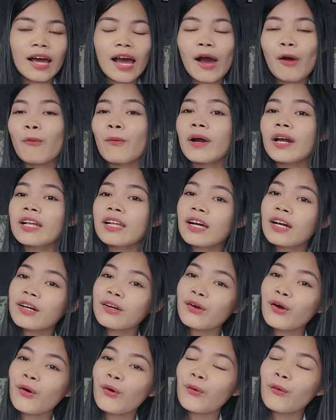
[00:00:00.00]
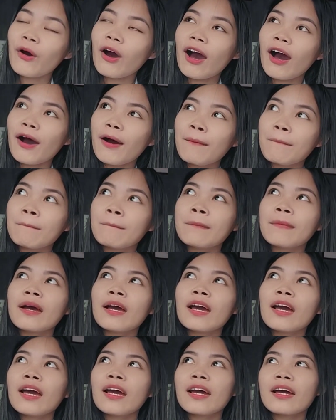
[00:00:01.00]
a while ago
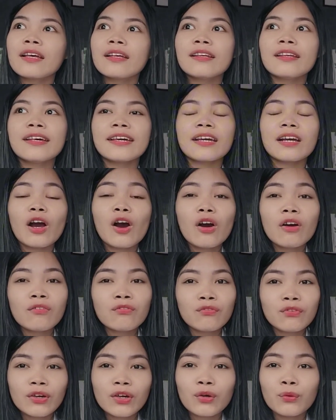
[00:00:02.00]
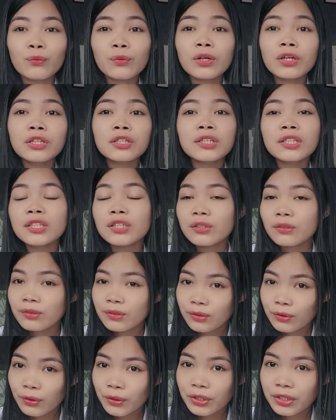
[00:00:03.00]
the coffee, where should you
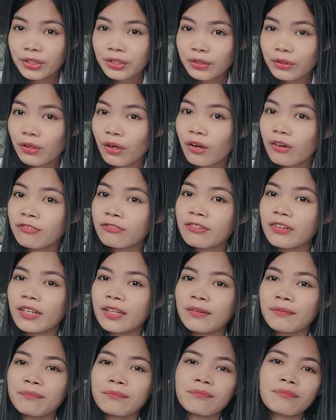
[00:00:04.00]
store the coffee?